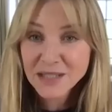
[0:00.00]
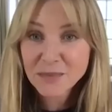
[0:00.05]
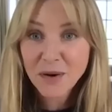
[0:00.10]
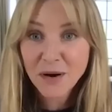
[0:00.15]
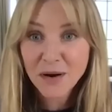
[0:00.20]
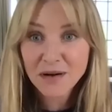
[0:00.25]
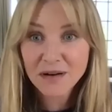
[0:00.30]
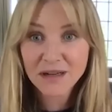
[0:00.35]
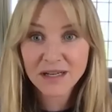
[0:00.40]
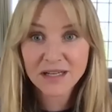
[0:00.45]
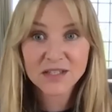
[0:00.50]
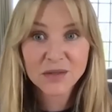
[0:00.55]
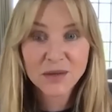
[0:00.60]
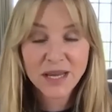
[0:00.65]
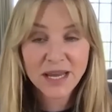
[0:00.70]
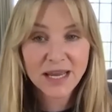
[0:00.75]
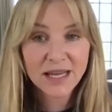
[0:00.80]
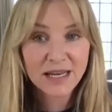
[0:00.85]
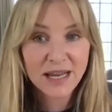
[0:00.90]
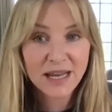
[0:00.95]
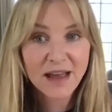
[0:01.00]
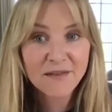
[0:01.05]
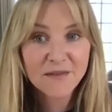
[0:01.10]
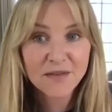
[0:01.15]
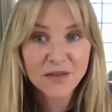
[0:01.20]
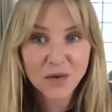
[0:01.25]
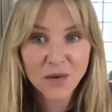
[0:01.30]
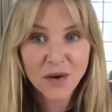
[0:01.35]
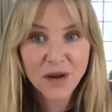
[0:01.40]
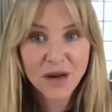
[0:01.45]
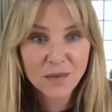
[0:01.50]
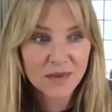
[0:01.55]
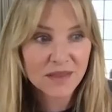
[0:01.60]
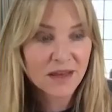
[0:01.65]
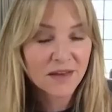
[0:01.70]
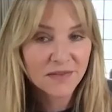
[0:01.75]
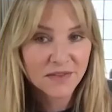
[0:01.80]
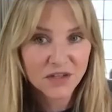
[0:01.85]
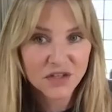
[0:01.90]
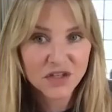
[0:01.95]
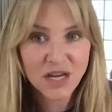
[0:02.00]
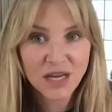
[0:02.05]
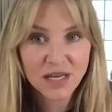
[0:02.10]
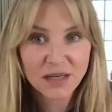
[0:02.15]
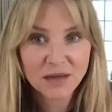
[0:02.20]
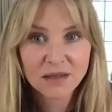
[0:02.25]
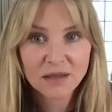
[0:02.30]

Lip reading: part, because you can't have the great without the shit.